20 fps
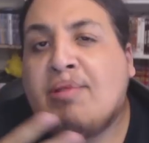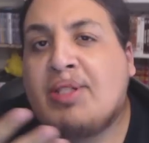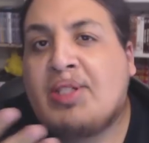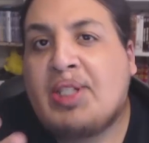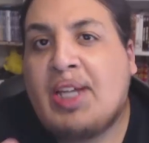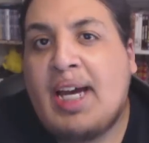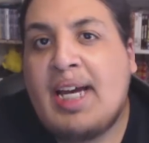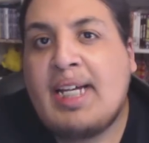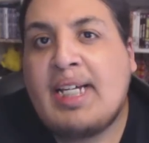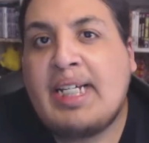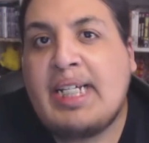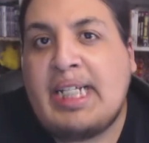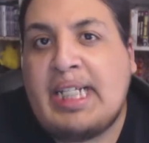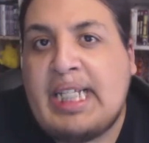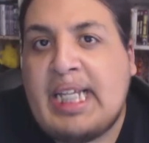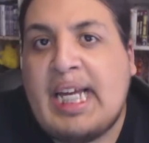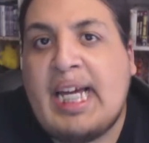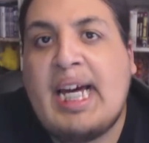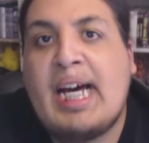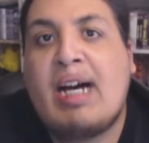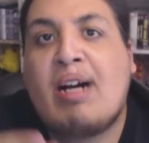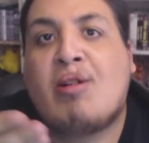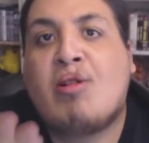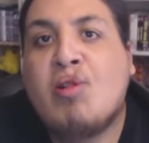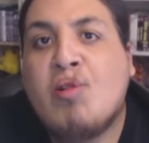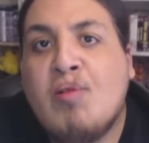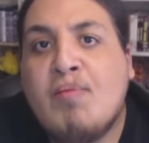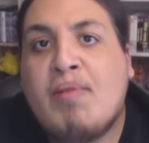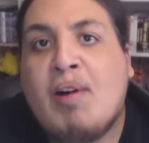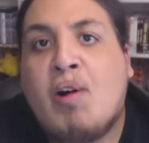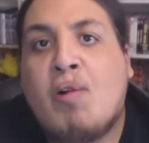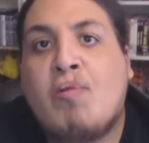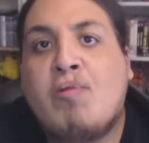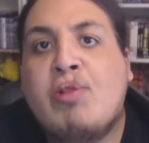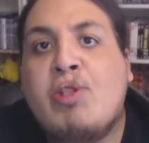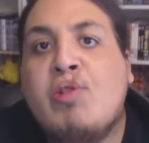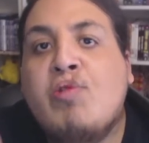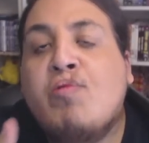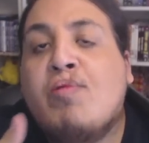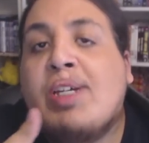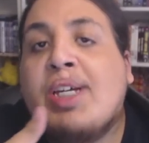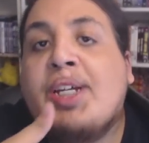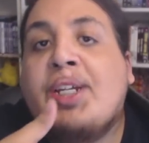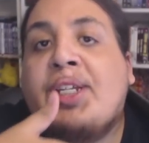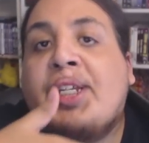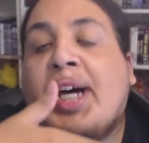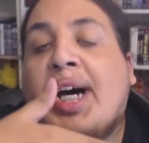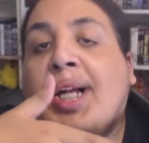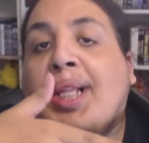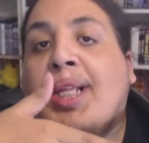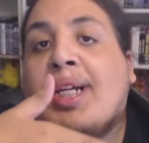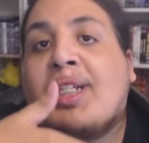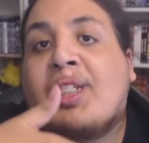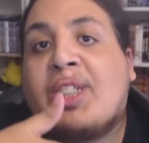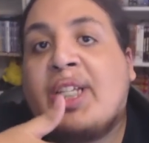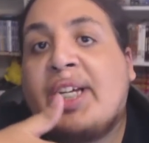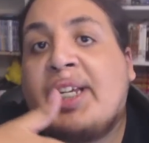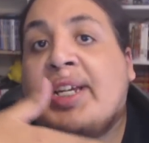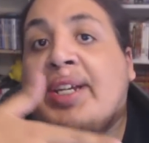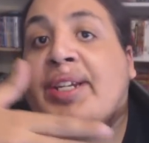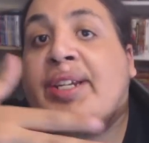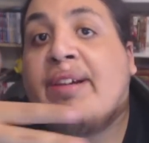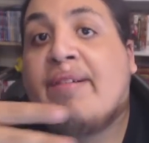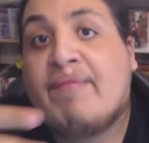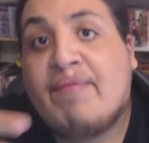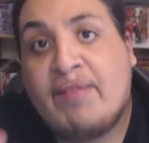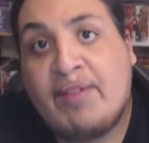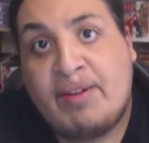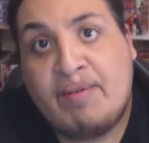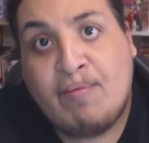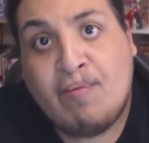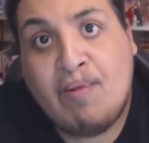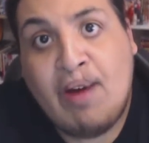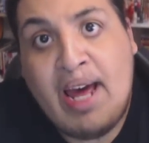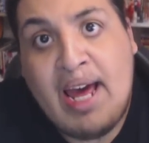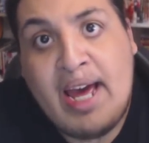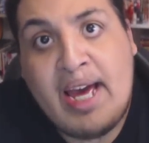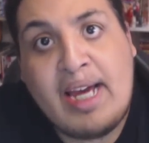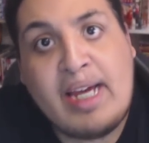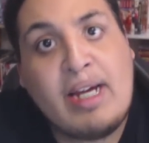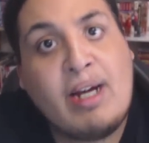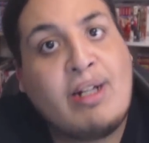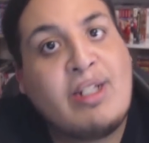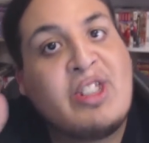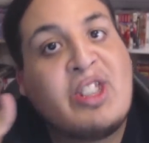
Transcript: was like, yeah, Kubo, you can tell us in a different way.